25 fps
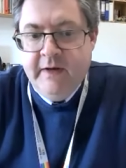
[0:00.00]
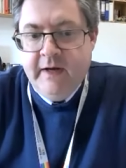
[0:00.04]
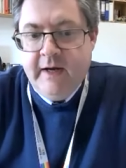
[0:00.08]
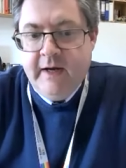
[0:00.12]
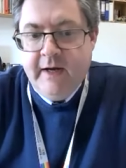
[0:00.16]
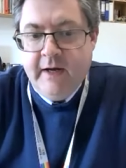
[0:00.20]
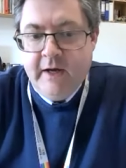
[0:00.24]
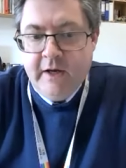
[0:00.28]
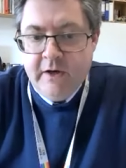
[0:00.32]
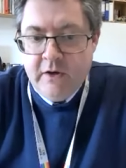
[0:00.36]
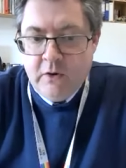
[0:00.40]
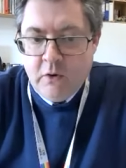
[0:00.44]

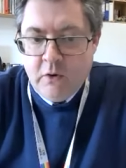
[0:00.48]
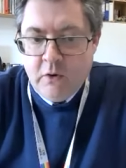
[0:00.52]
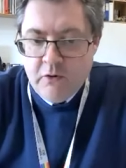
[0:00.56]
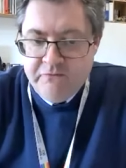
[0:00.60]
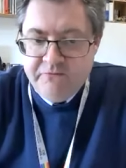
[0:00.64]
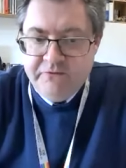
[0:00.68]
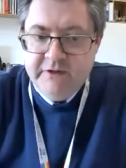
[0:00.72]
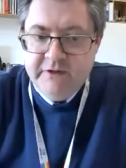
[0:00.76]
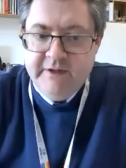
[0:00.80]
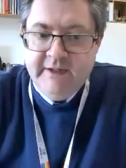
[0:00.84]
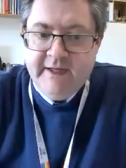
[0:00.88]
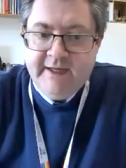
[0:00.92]
uh, and
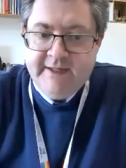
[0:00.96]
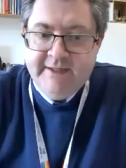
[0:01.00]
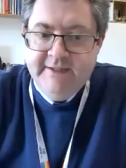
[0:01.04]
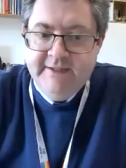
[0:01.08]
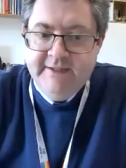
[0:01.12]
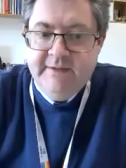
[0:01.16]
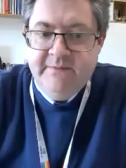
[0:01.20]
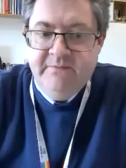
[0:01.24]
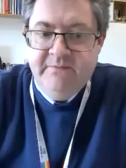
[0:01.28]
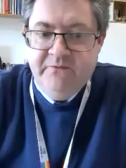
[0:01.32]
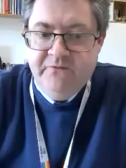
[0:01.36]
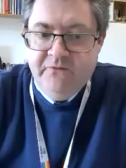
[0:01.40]
often that
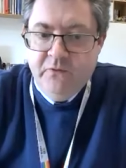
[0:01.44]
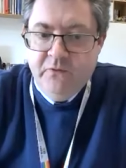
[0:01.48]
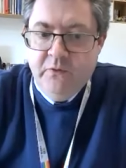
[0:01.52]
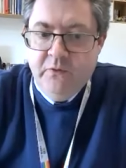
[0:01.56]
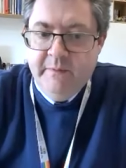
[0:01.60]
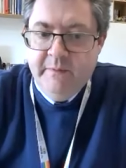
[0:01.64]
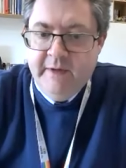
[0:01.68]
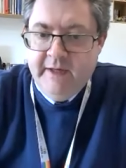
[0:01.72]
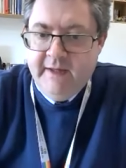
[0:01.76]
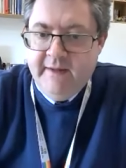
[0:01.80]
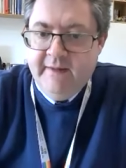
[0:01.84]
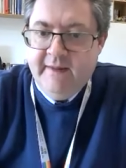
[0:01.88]
is
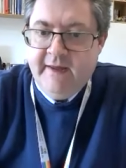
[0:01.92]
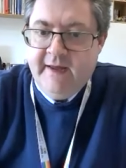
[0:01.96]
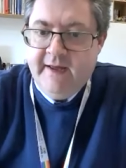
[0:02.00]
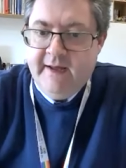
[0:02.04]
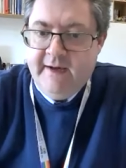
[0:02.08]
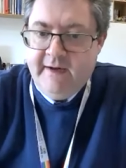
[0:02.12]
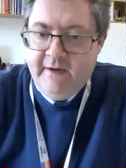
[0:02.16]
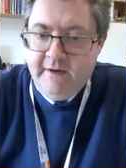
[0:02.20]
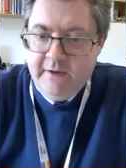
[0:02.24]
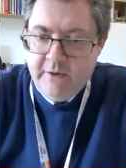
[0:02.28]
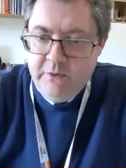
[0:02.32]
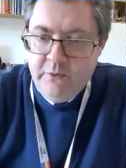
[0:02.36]
informing their
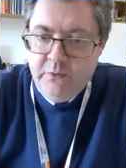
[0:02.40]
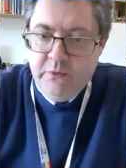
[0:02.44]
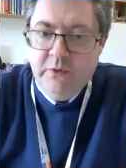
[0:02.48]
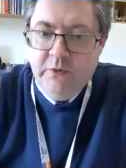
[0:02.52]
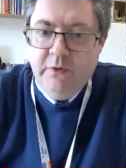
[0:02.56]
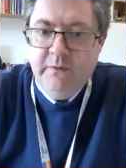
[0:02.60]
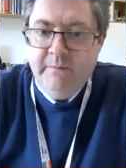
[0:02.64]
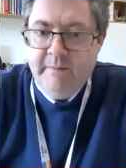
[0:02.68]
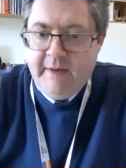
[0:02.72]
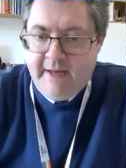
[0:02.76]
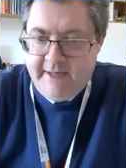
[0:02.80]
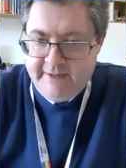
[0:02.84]

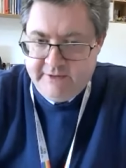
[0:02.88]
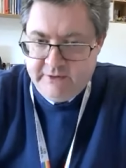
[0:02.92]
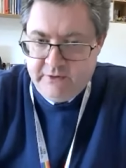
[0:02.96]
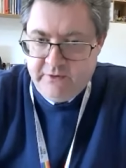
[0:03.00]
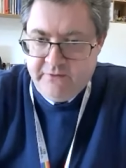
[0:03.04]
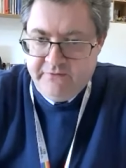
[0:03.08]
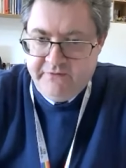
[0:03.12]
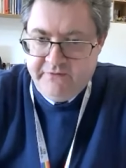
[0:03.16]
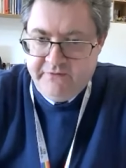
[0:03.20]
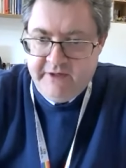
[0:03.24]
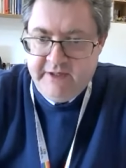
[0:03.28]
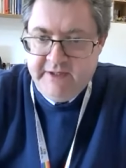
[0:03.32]
local Met
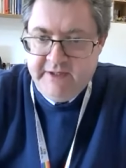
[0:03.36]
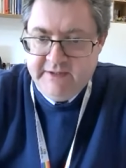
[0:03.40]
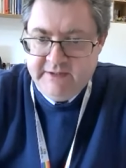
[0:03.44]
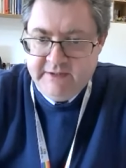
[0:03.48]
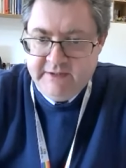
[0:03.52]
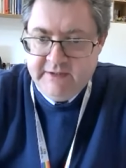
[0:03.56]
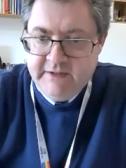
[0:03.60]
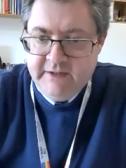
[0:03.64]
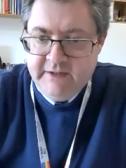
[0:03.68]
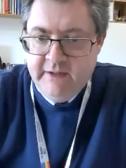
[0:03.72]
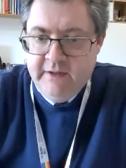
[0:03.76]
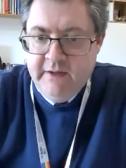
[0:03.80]

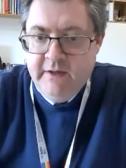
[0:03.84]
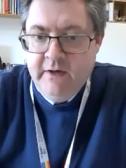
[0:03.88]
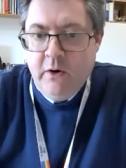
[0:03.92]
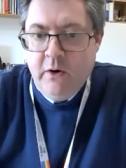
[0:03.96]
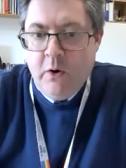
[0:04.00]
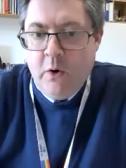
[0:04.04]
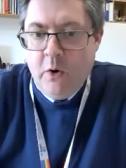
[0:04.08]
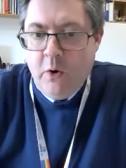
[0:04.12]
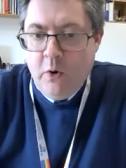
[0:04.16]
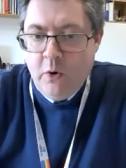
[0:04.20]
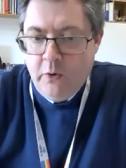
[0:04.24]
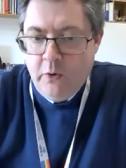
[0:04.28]
office
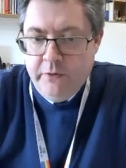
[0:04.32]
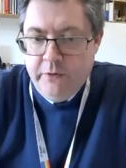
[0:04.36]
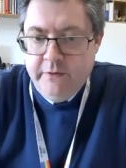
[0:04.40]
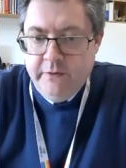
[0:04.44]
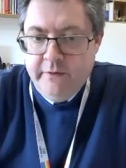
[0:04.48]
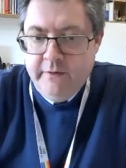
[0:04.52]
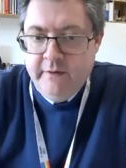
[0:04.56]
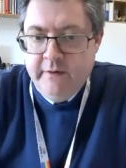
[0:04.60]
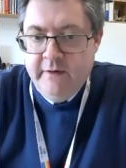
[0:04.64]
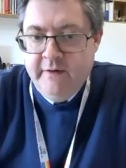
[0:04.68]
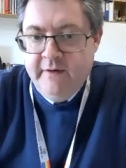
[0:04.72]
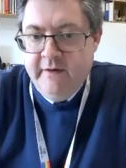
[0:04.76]

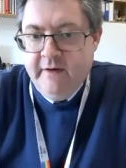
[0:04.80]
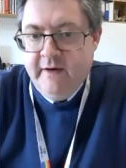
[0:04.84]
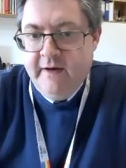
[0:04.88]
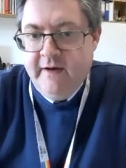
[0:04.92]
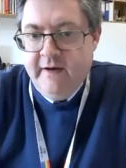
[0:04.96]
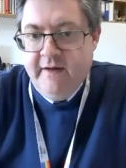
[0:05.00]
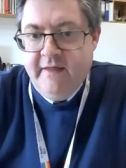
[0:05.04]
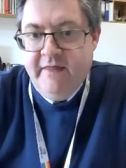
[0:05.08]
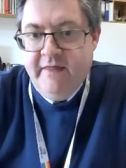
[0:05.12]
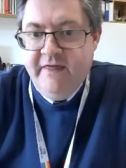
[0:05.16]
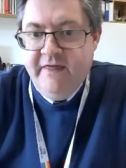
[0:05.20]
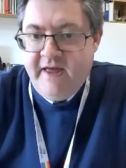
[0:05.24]
on
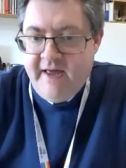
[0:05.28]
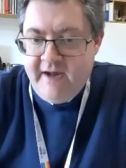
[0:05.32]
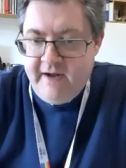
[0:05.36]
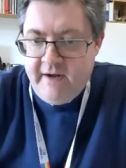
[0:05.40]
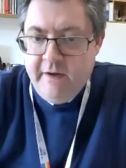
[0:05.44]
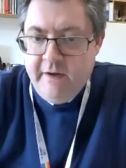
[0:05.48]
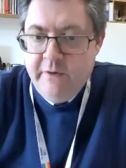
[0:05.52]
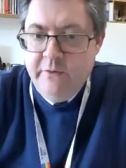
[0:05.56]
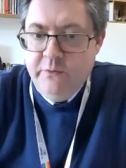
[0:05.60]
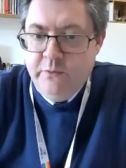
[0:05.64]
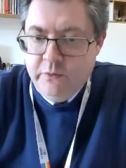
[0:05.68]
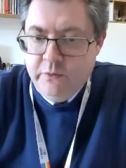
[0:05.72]
uh, their
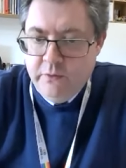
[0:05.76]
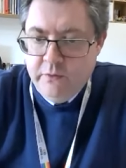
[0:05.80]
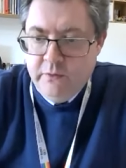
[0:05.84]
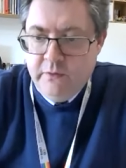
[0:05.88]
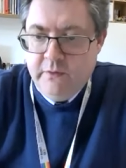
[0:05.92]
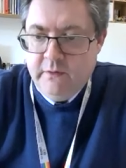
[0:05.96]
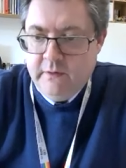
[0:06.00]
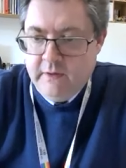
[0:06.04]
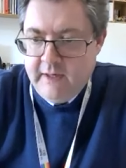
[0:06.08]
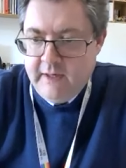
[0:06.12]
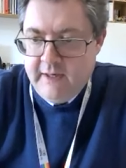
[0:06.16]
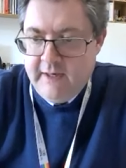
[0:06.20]

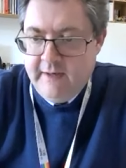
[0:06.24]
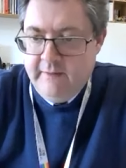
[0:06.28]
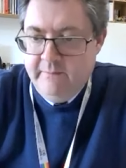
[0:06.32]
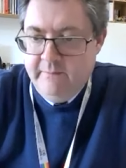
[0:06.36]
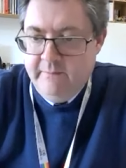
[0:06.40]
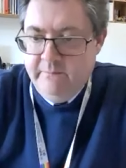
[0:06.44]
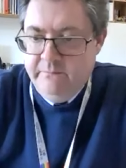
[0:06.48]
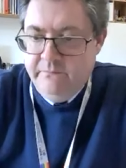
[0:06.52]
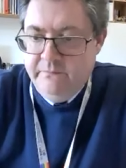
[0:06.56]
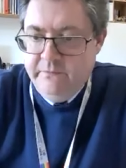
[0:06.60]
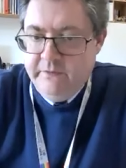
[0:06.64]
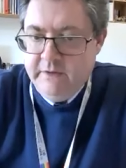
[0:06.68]
local
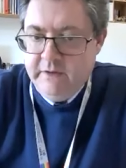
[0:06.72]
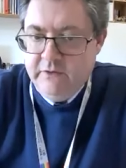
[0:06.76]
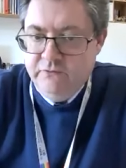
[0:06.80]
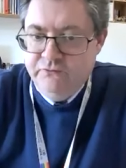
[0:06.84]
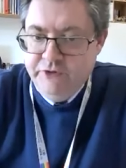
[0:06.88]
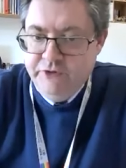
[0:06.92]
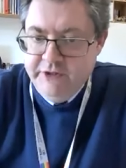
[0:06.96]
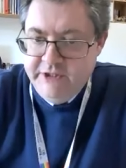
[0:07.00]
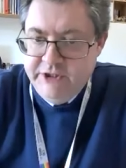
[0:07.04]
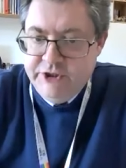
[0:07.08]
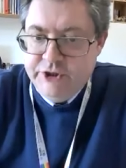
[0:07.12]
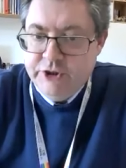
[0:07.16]
um,
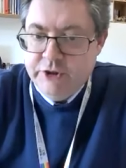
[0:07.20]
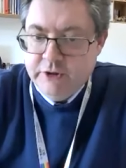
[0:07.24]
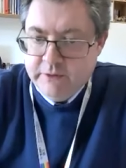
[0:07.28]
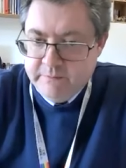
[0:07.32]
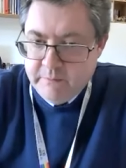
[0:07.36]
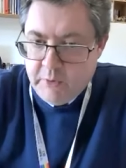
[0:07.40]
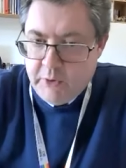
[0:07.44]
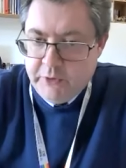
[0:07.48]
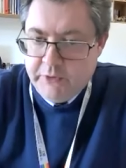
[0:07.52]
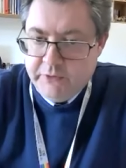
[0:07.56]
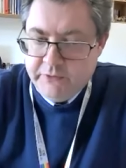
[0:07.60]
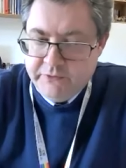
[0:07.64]
regional
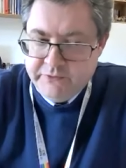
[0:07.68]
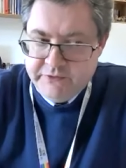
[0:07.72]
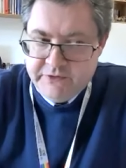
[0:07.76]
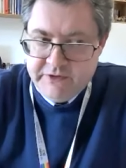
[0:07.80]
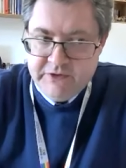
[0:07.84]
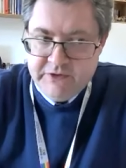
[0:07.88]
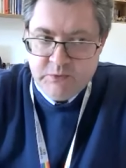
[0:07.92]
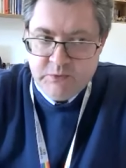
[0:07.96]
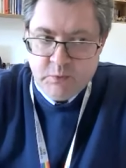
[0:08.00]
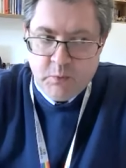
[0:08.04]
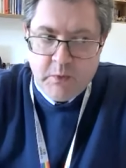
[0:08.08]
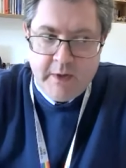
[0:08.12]
models
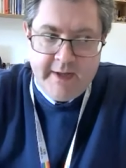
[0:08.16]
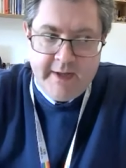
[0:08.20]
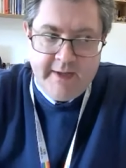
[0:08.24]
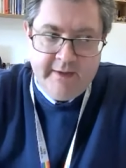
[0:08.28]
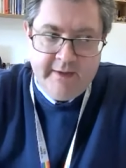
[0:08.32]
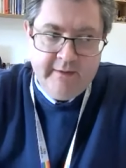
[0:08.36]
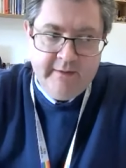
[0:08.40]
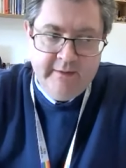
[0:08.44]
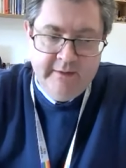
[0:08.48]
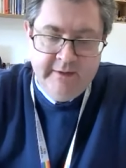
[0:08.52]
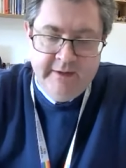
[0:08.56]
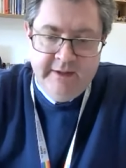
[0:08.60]
as
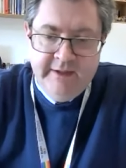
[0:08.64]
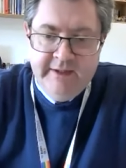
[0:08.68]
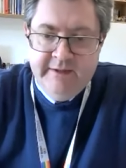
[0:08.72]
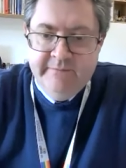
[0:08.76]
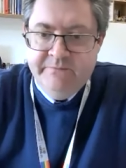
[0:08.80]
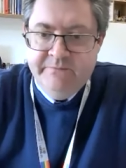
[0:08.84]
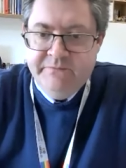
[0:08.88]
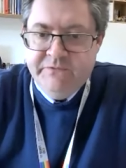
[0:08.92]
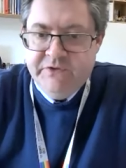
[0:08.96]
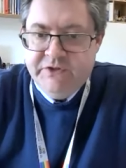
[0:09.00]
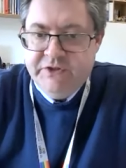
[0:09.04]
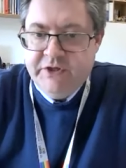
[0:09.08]
well.
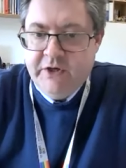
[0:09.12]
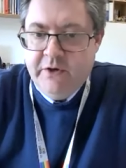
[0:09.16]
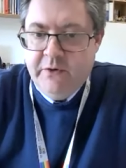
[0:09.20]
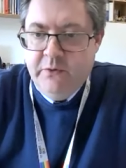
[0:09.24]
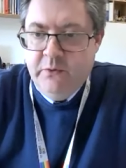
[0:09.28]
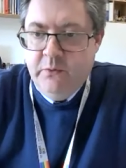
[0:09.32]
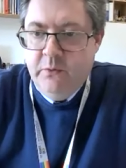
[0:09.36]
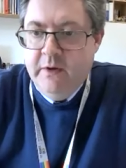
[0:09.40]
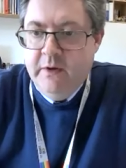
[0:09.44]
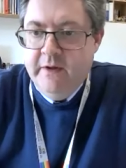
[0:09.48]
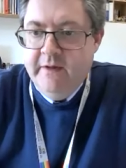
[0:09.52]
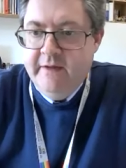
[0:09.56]

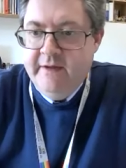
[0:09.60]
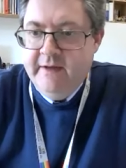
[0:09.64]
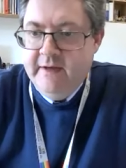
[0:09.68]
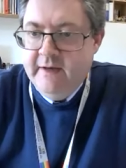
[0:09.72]
So